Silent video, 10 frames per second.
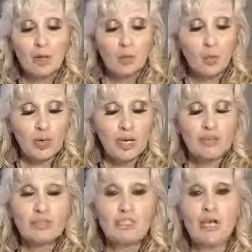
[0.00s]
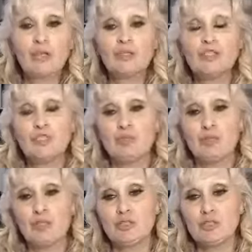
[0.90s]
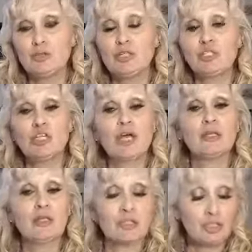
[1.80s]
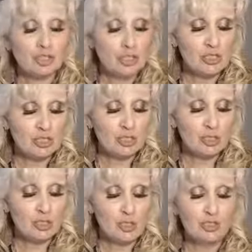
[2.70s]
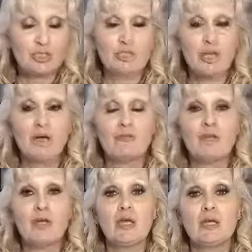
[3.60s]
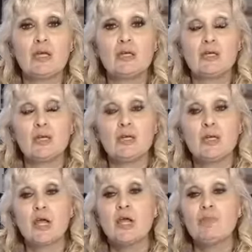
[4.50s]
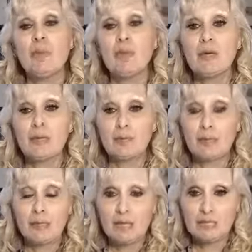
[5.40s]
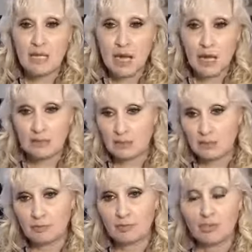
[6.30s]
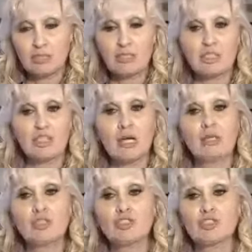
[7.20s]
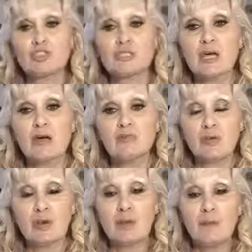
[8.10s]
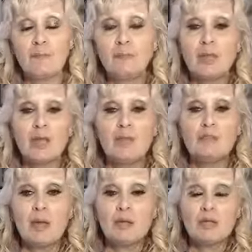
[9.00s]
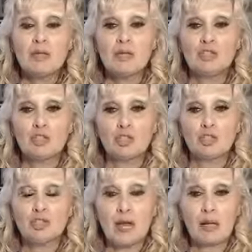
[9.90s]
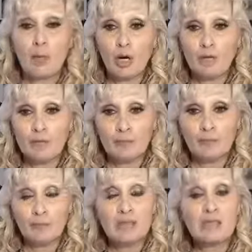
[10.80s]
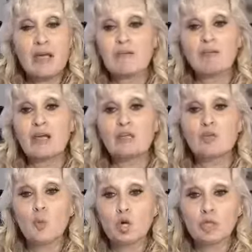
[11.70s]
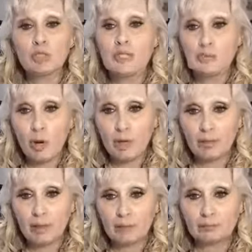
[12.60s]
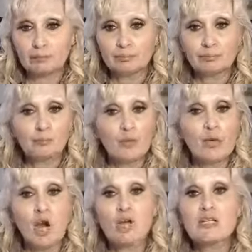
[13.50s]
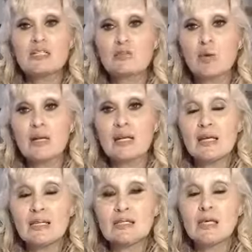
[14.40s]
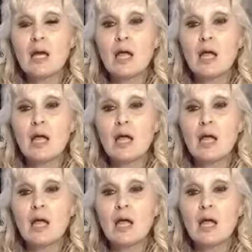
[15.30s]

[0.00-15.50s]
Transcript: What kind of a challenge do you need? Do you need challenge? Do you need to challenge yourself in maybe completing tasks? Do you need to challenge yourself in maybe you need to learn how to market because everything in the world is marketing, regardless of what it is.